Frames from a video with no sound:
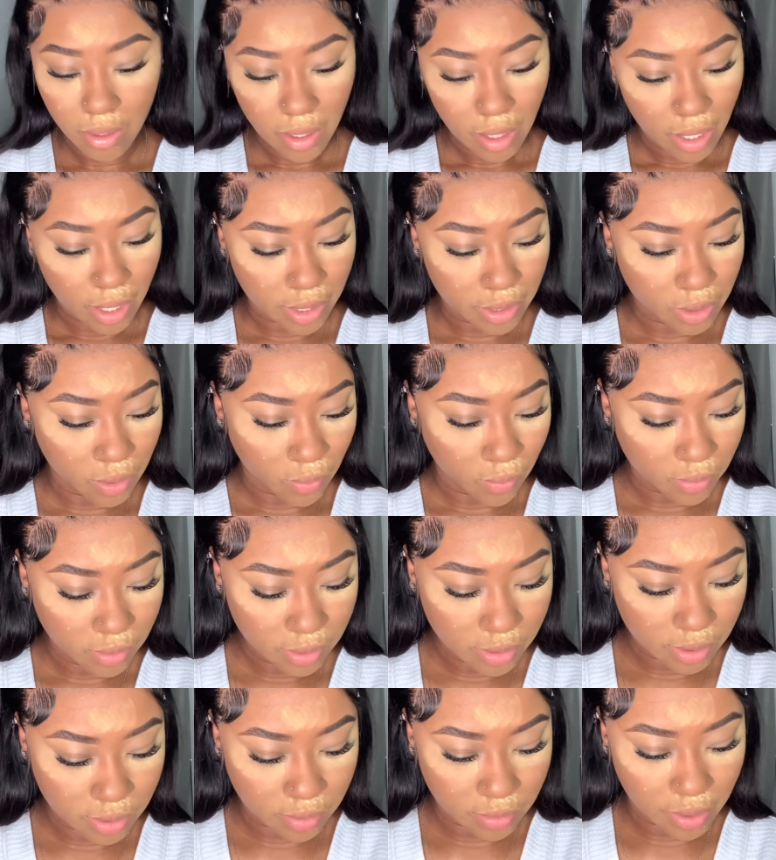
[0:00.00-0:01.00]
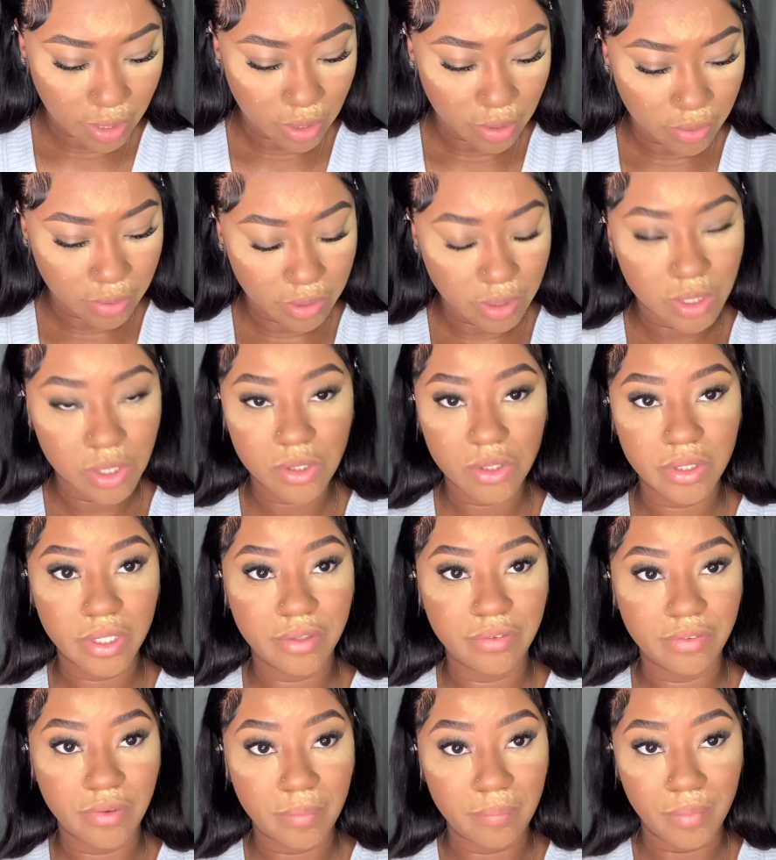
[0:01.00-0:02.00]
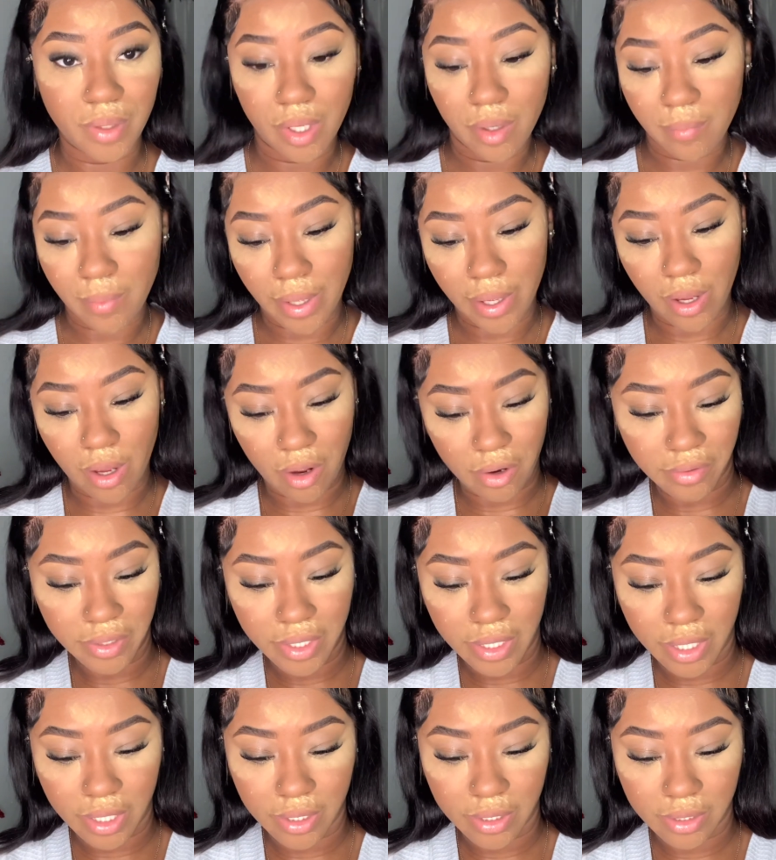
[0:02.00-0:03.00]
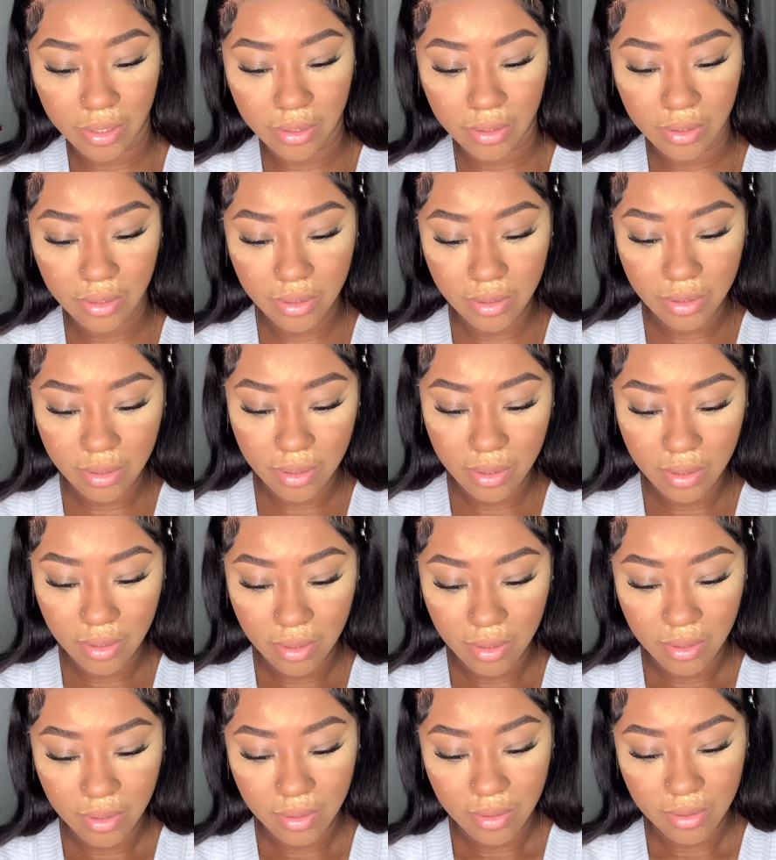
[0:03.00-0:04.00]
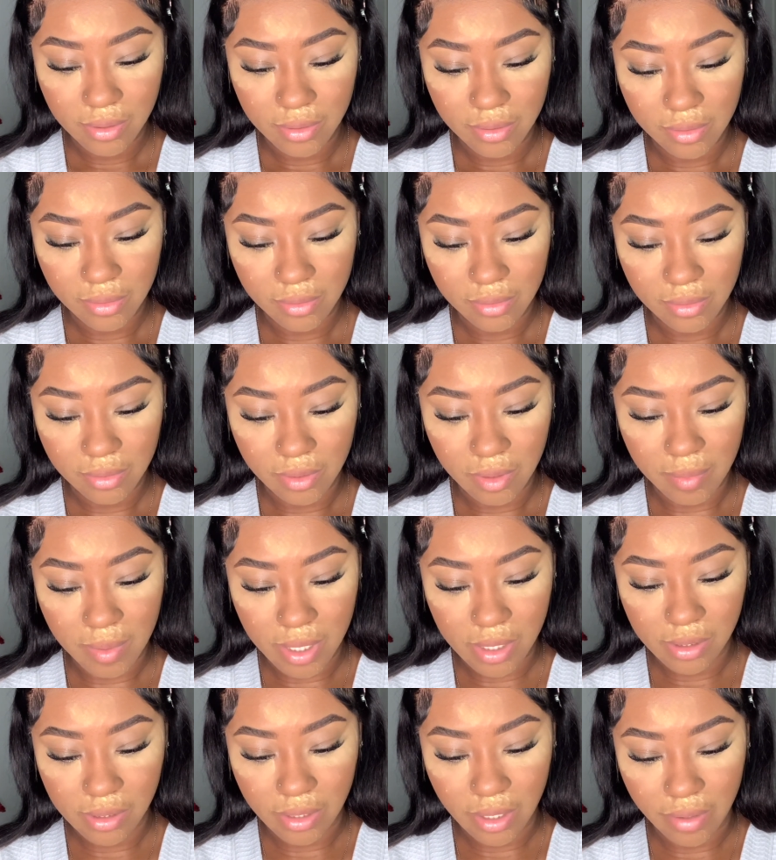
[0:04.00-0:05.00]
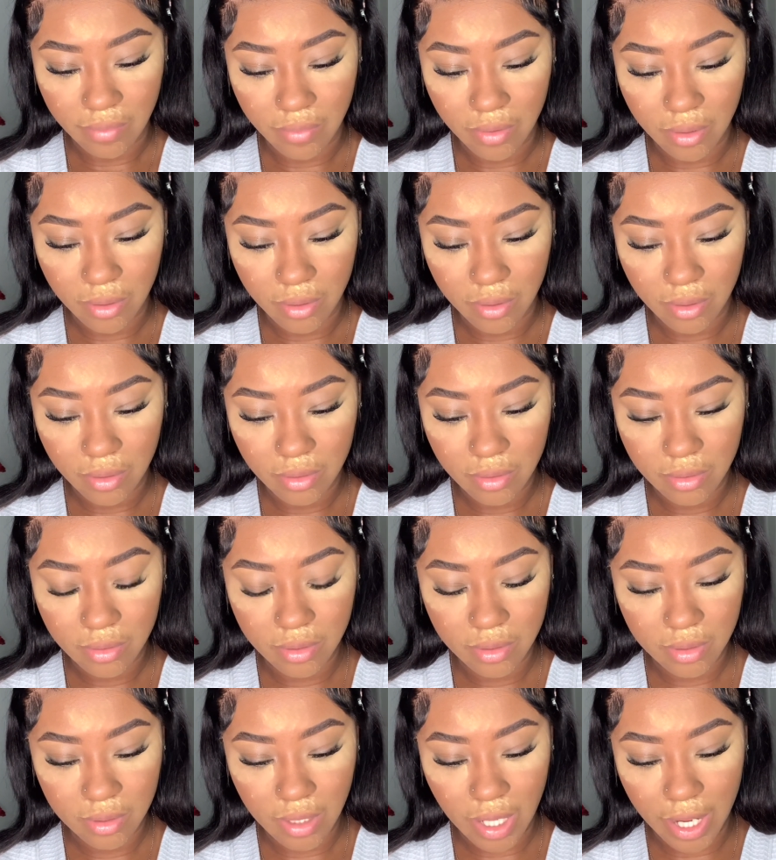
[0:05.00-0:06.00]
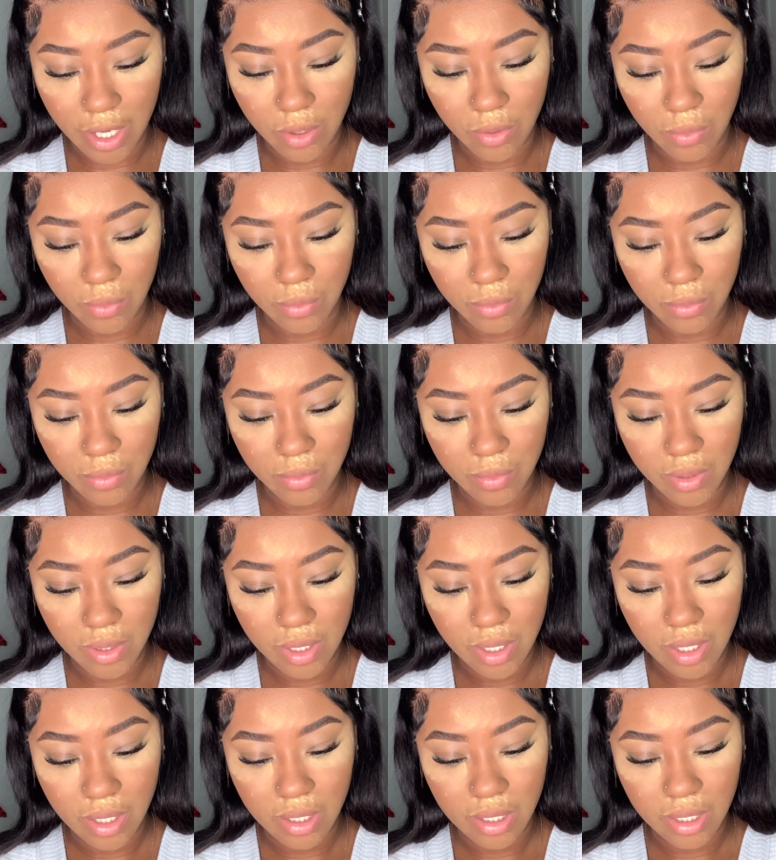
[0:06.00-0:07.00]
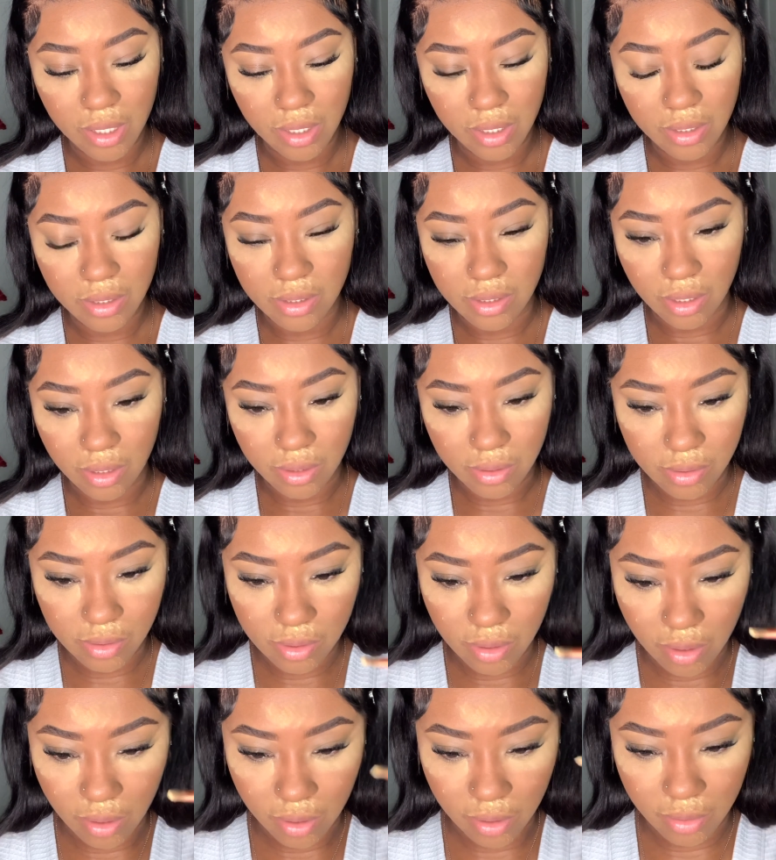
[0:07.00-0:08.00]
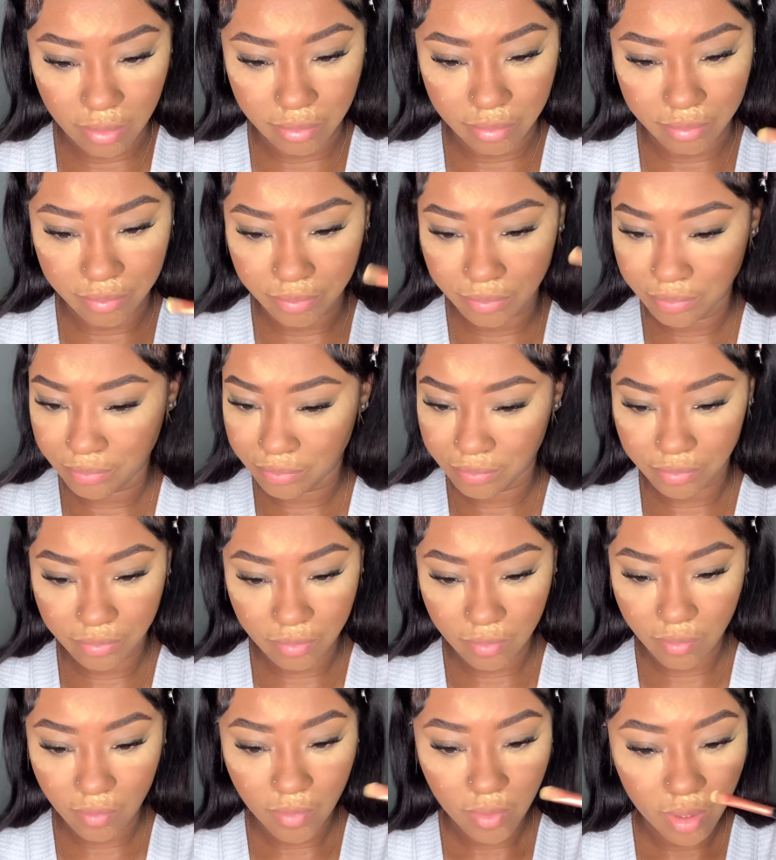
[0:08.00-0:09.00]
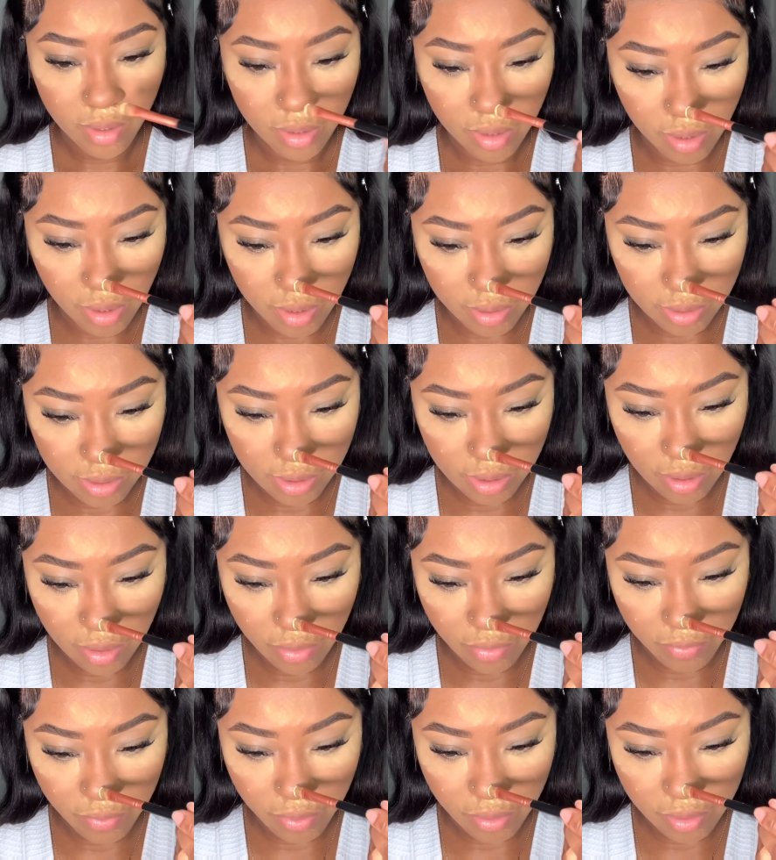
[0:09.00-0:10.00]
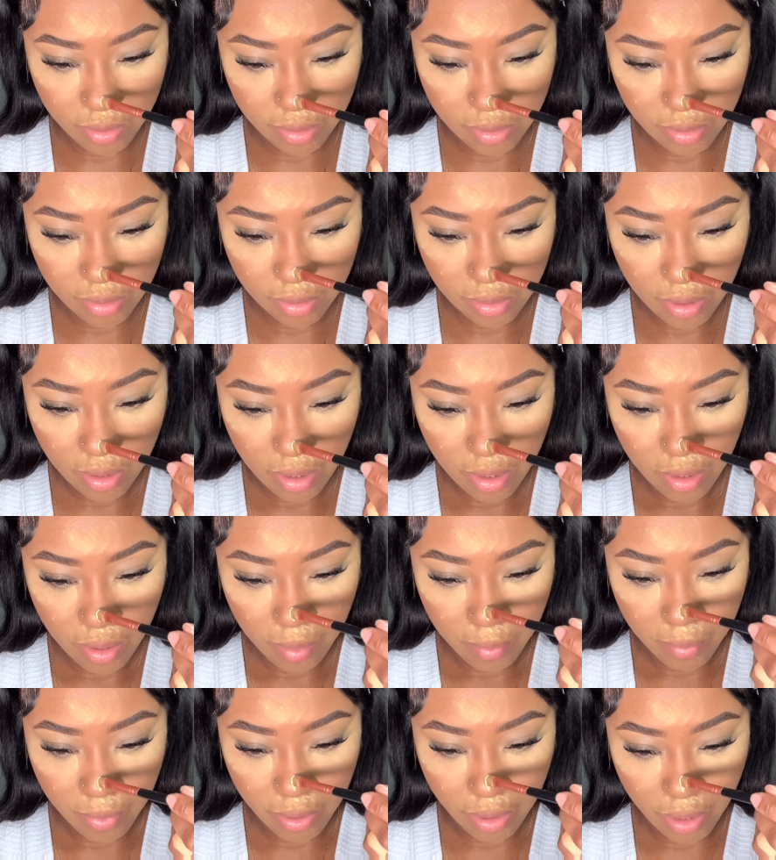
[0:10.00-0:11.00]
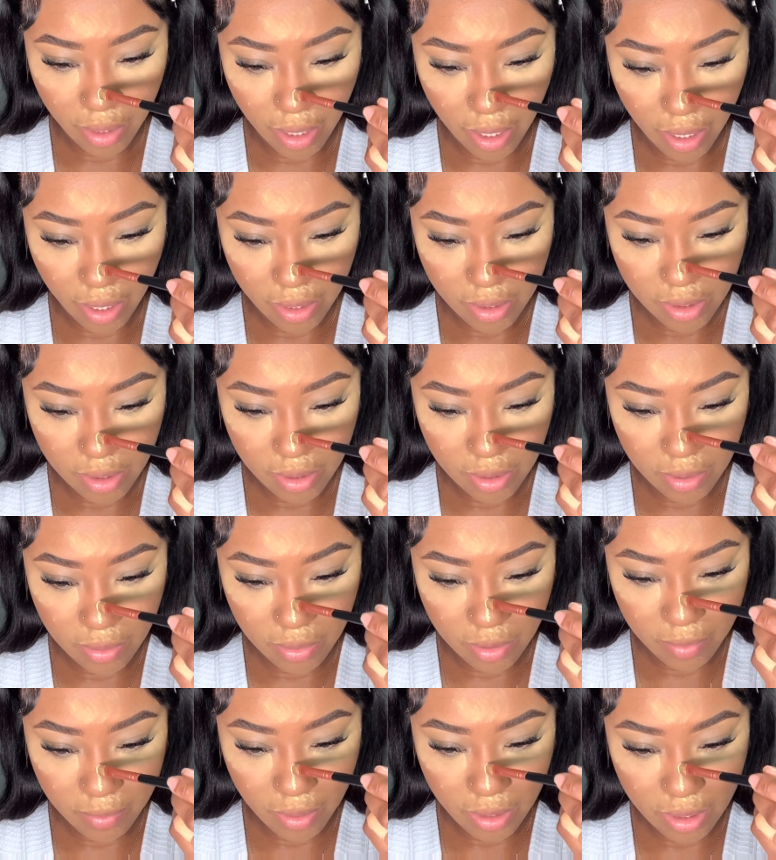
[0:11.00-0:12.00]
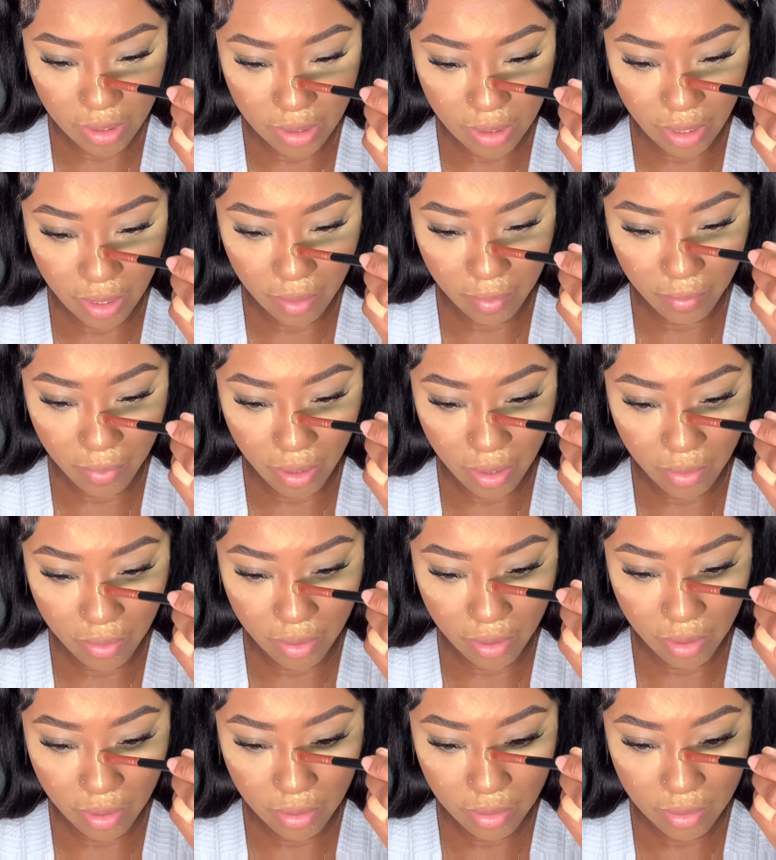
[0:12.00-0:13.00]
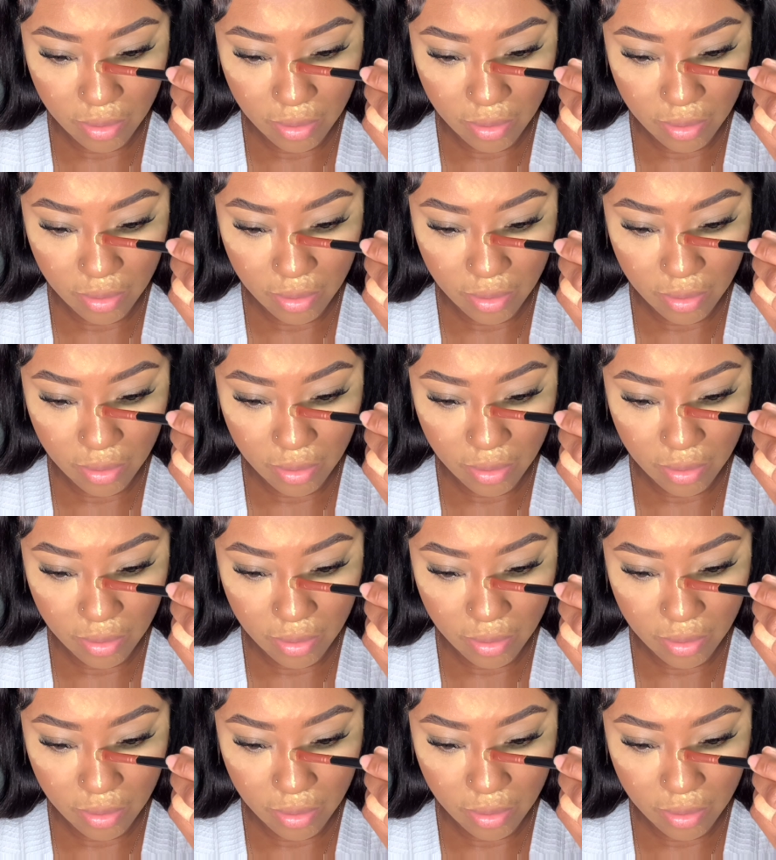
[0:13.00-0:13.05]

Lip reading: And also, I learned this trick from Makeup by Ariel, the best ever. I know he does the concealer first, but I just use my setting powder